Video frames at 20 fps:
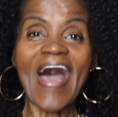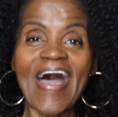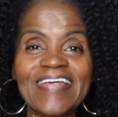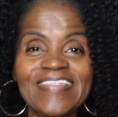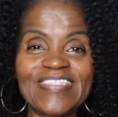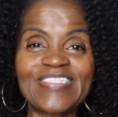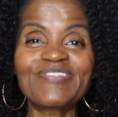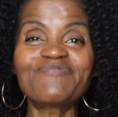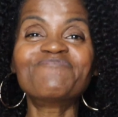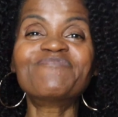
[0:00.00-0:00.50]

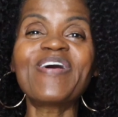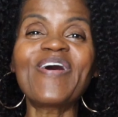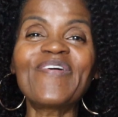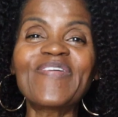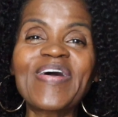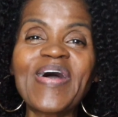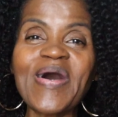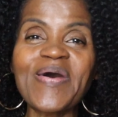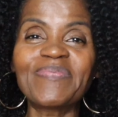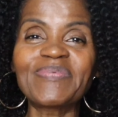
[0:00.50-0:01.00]
guys,
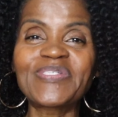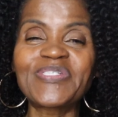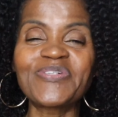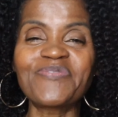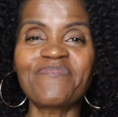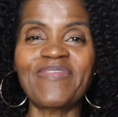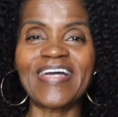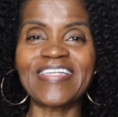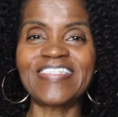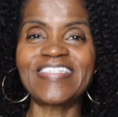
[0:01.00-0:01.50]
welcome
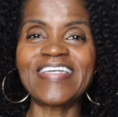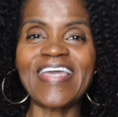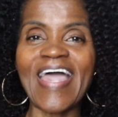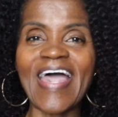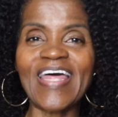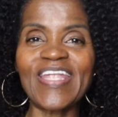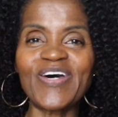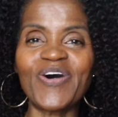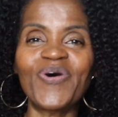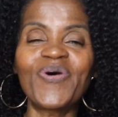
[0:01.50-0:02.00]
to my
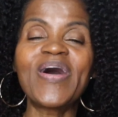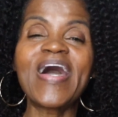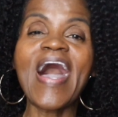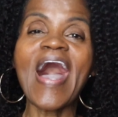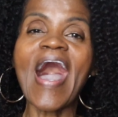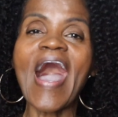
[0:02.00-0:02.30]
channel.